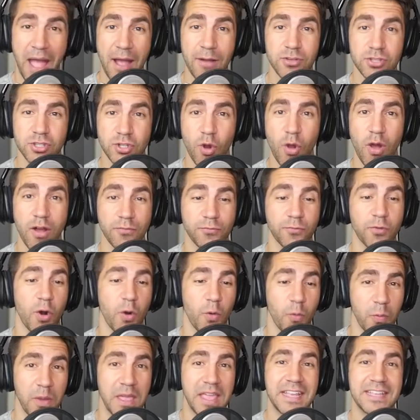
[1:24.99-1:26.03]
I was gone for a
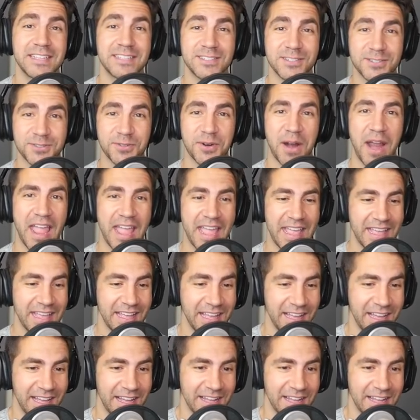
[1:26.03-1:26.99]
week straight,